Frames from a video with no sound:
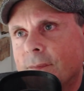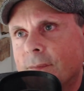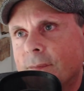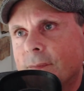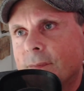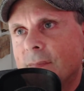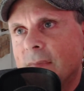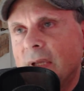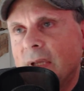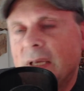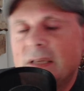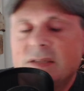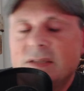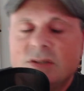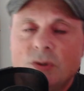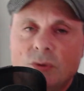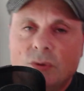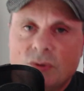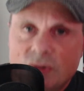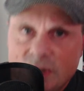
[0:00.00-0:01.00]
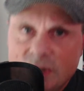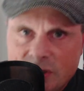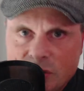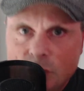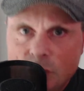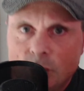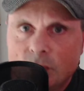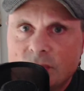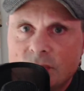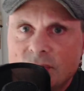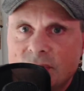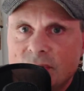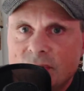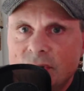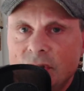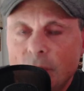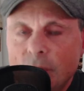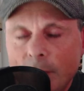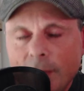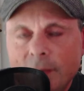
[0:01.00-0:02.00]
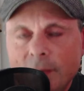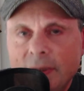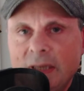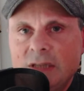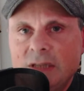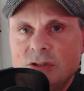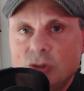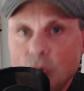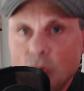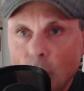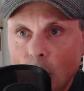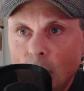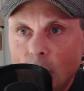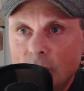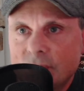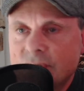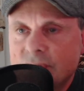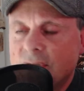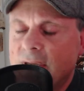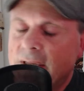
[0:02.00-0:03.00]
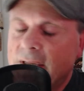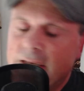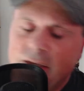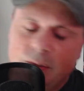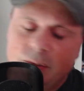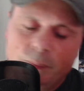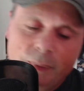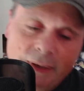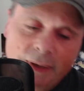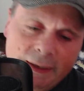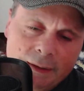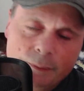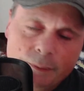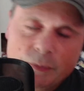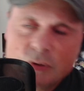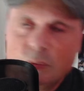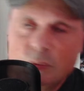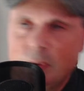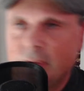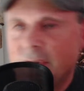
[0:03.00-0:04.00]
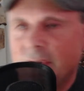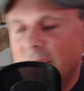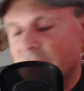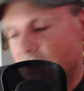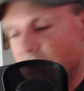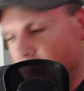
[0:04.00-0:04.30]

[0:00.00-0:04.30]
It's yours. You own it. It's yours. And then you can play them as World Eaters. You can